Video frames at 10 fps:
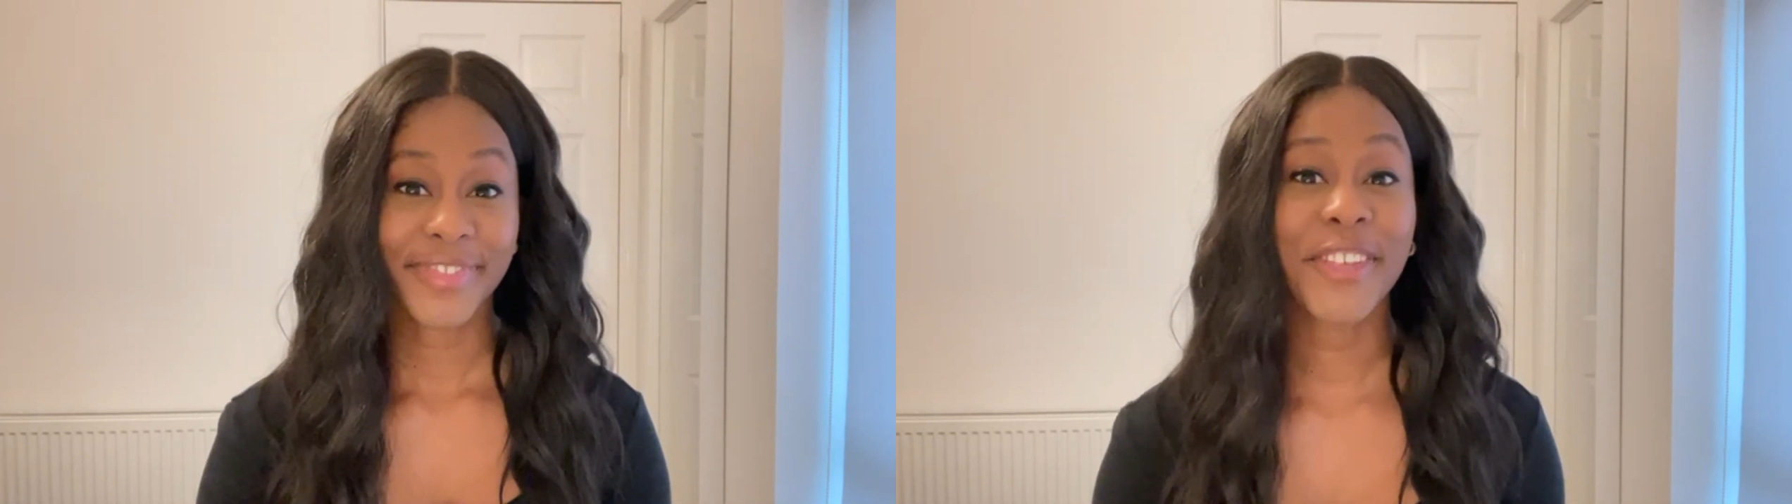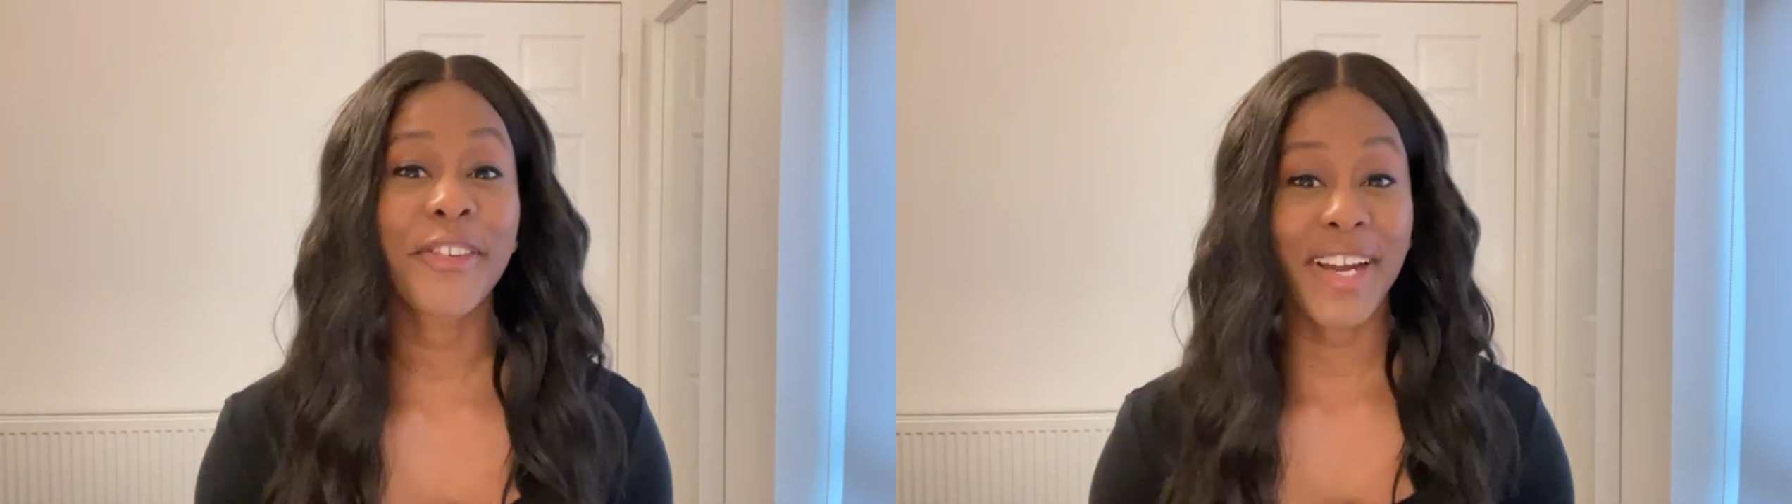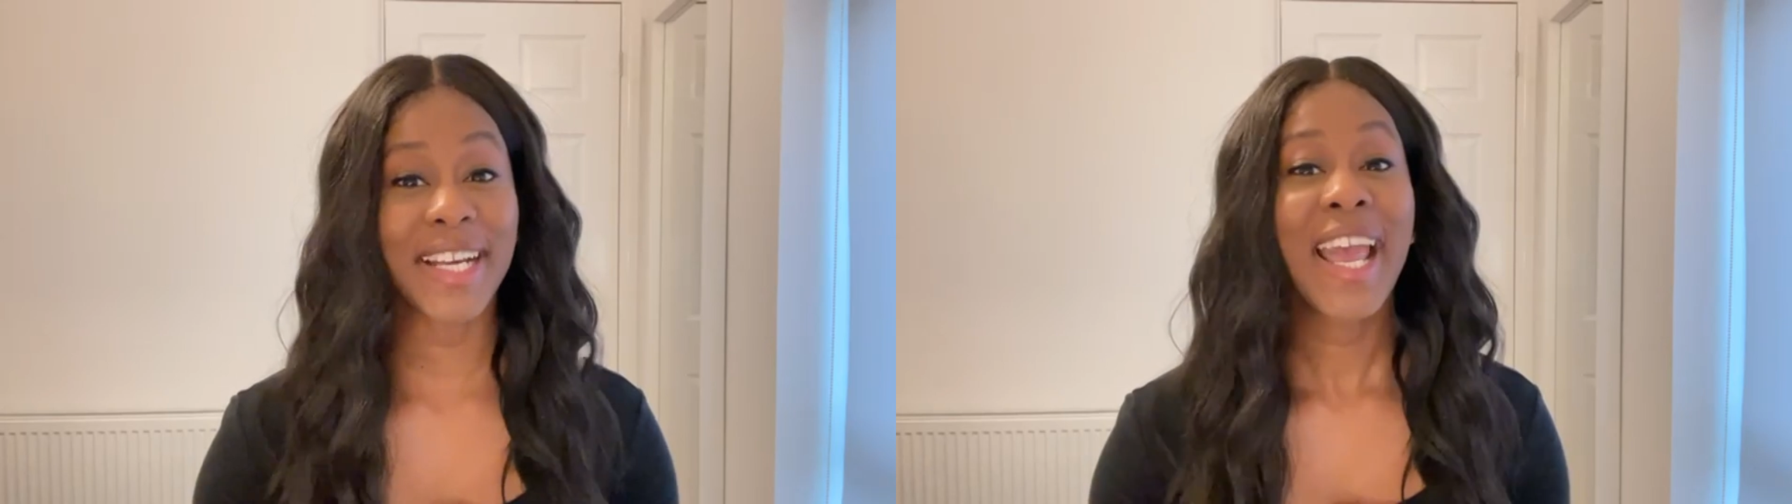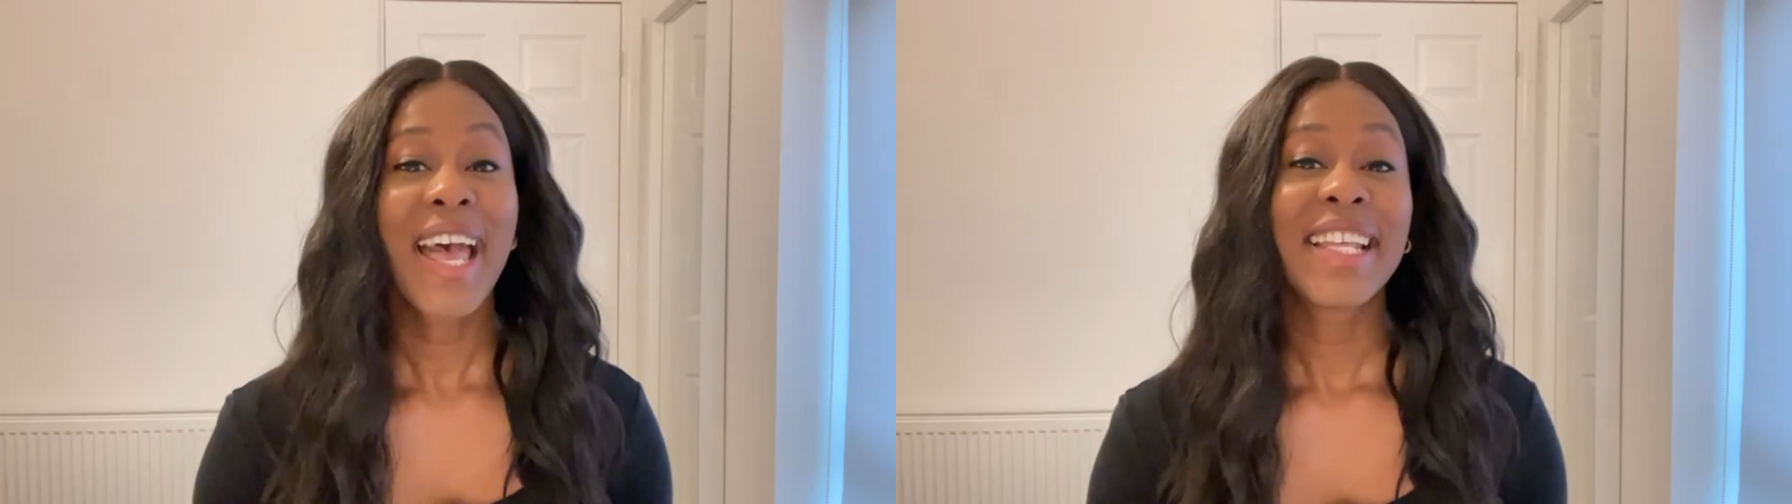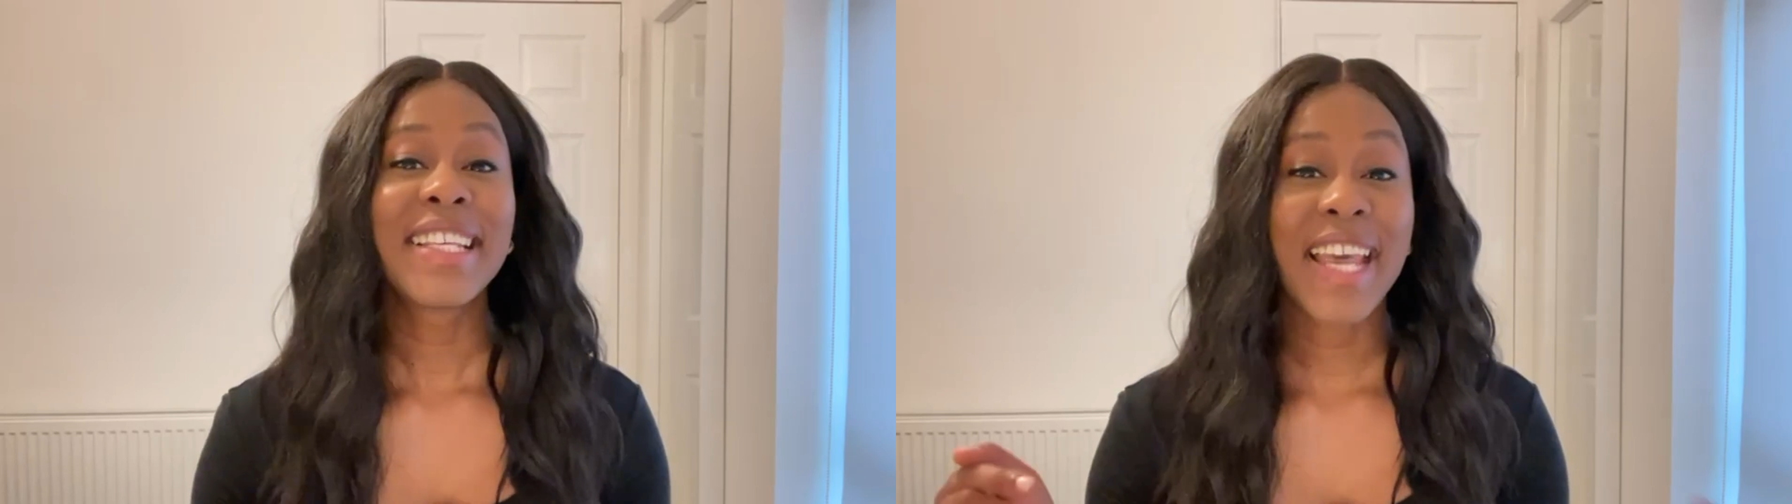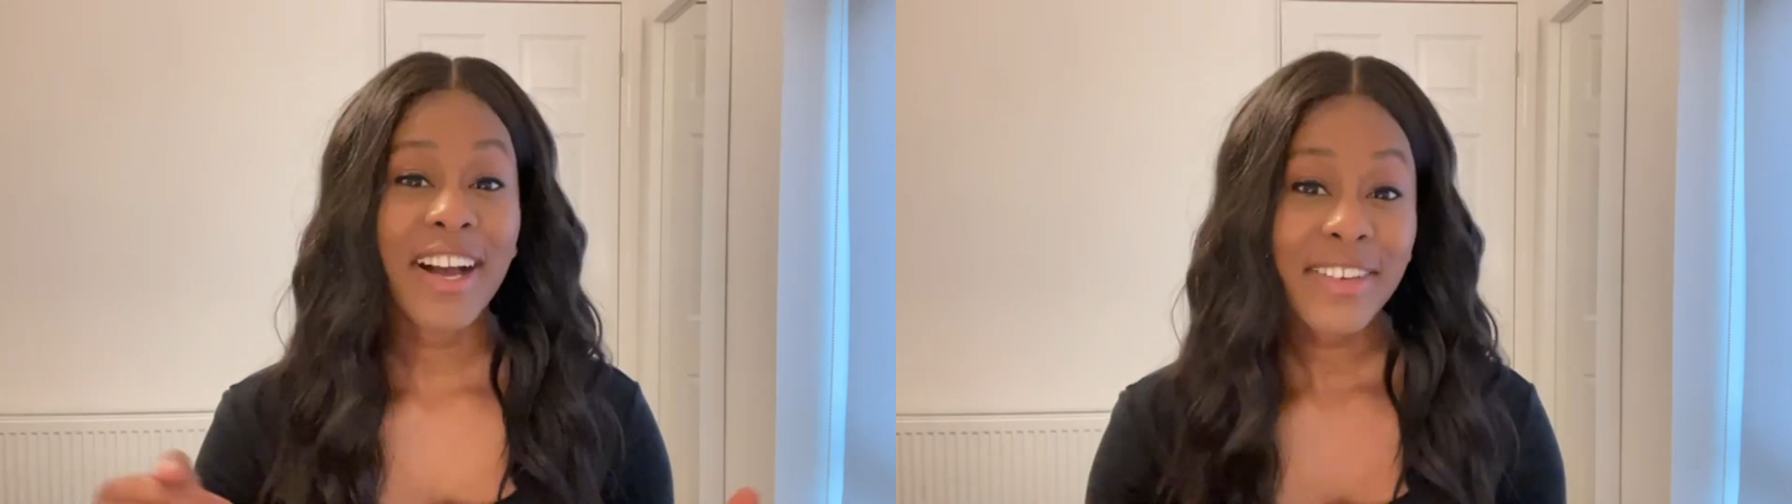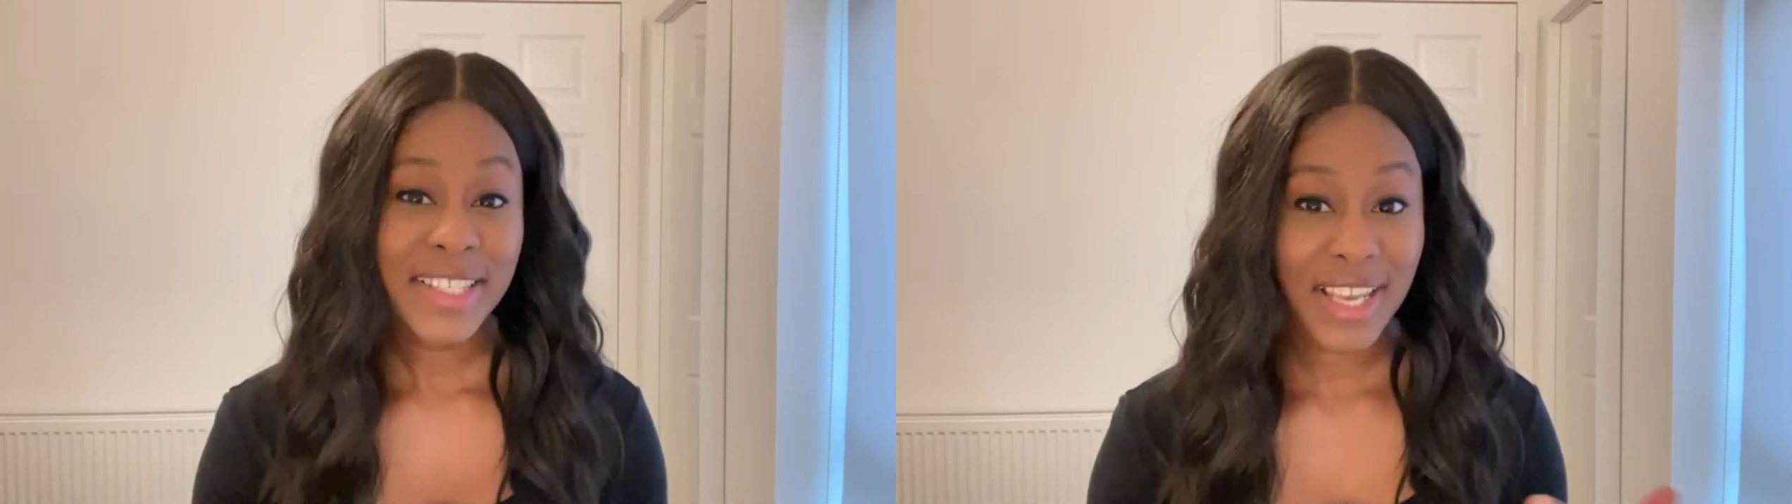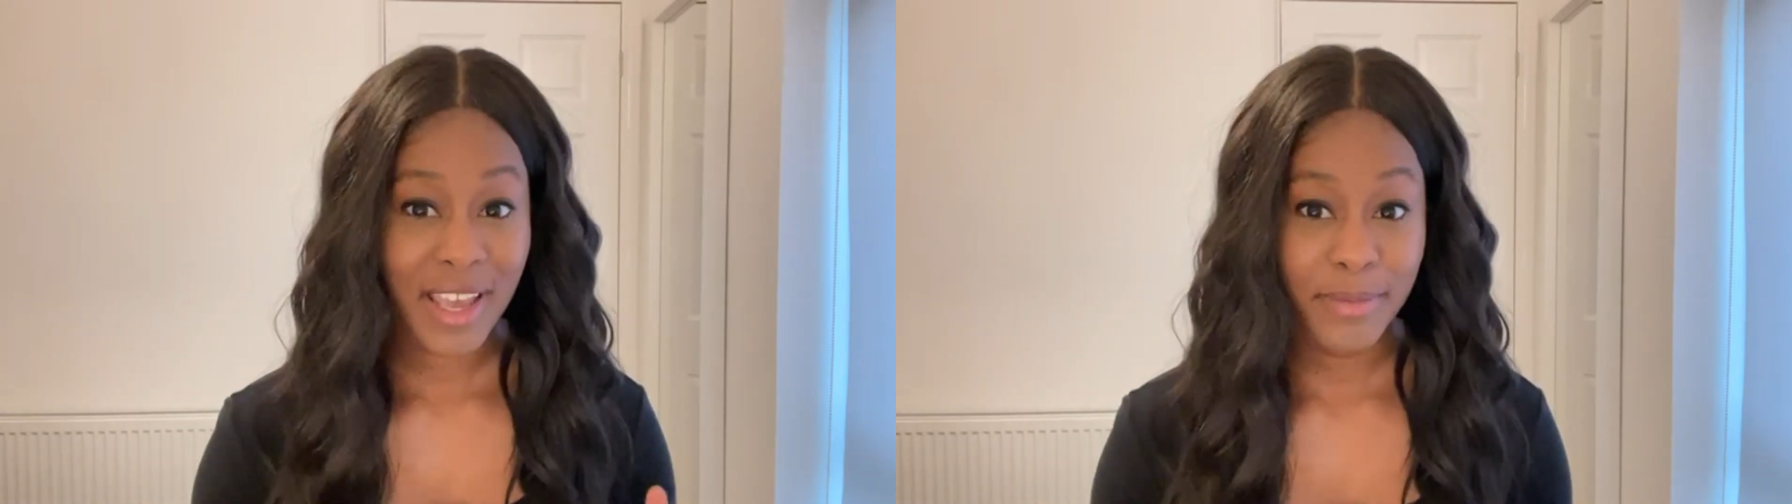All right, now it's
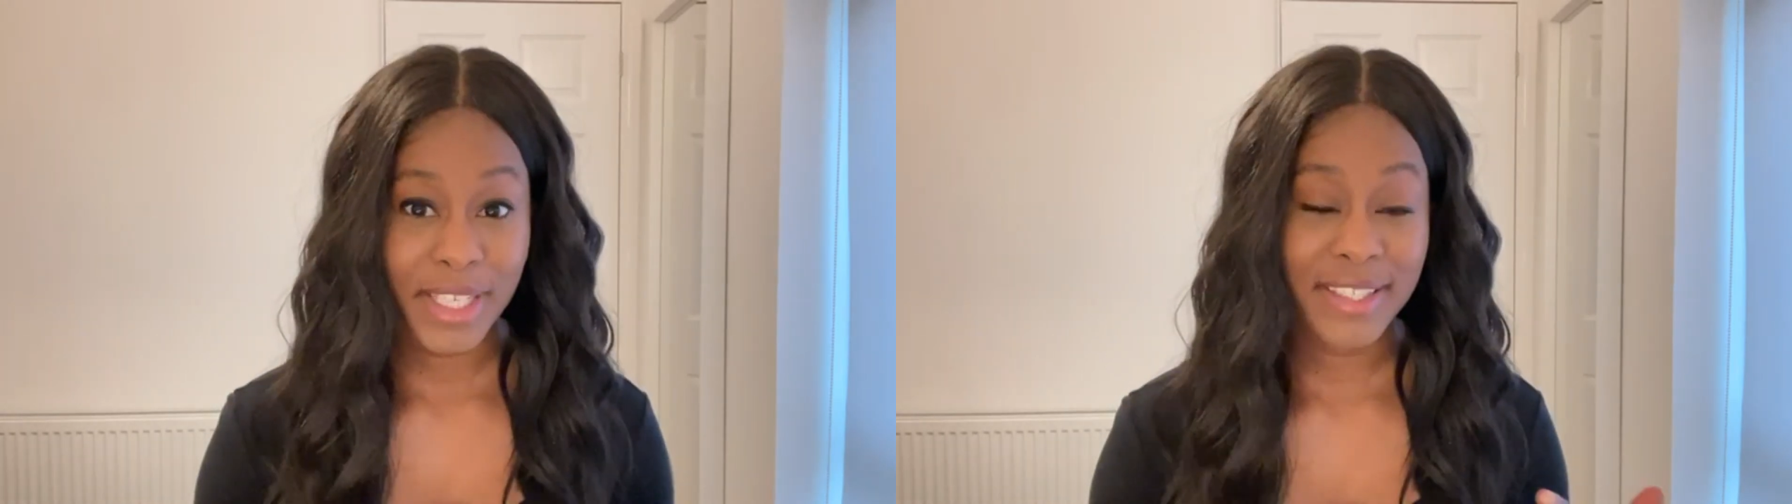time